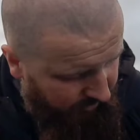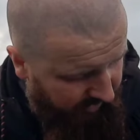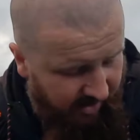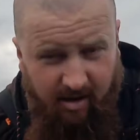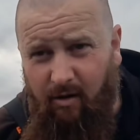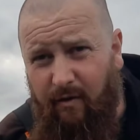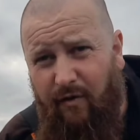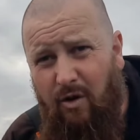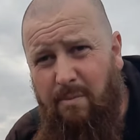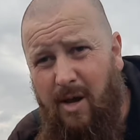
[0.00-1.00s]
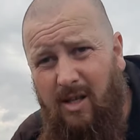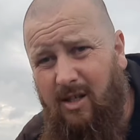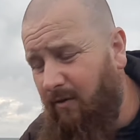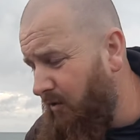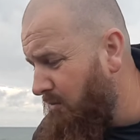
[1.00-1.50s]
there of a few bits
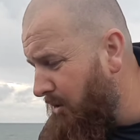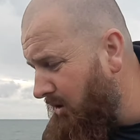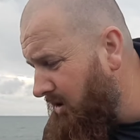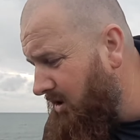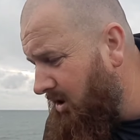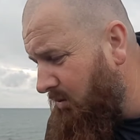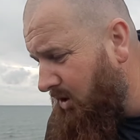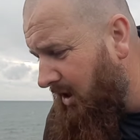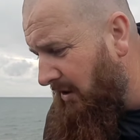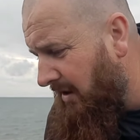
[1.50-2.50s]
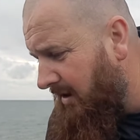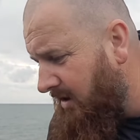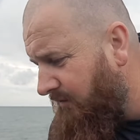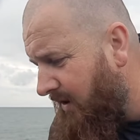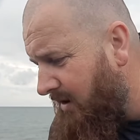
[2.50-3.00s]
and a few pointers, which I think
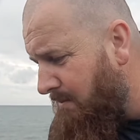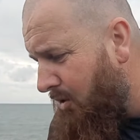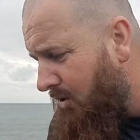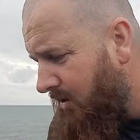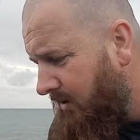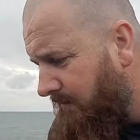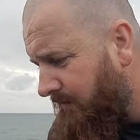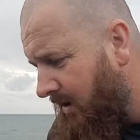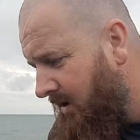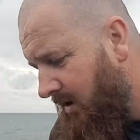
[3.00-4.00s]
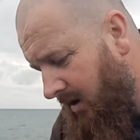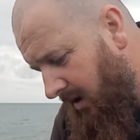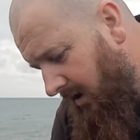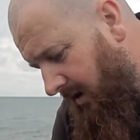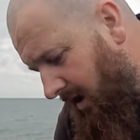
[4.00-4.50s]
is very important.
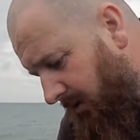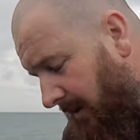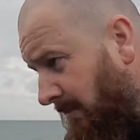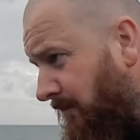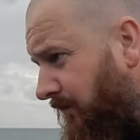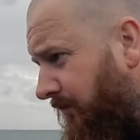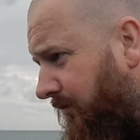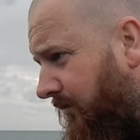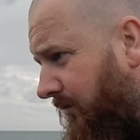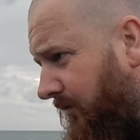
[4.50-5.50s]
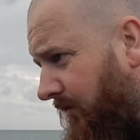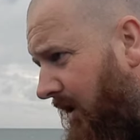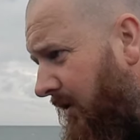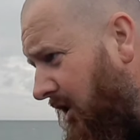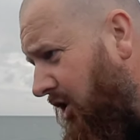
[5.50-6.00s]
Now then,
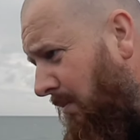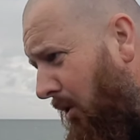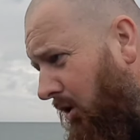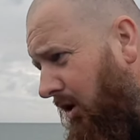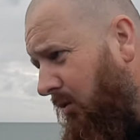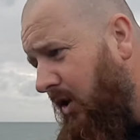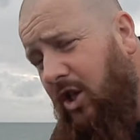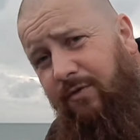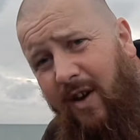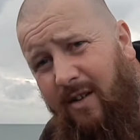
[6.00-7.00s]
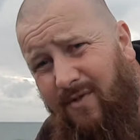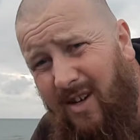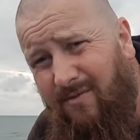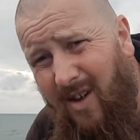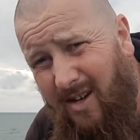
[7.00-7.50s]
this is a pointer which is
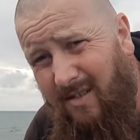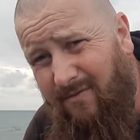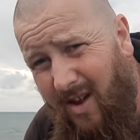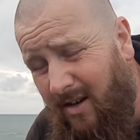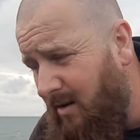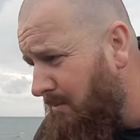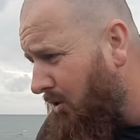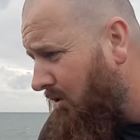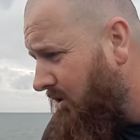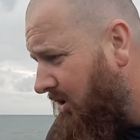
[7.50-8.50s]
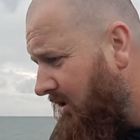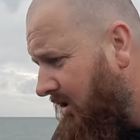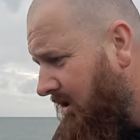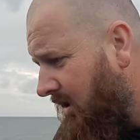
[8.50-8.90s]
very important.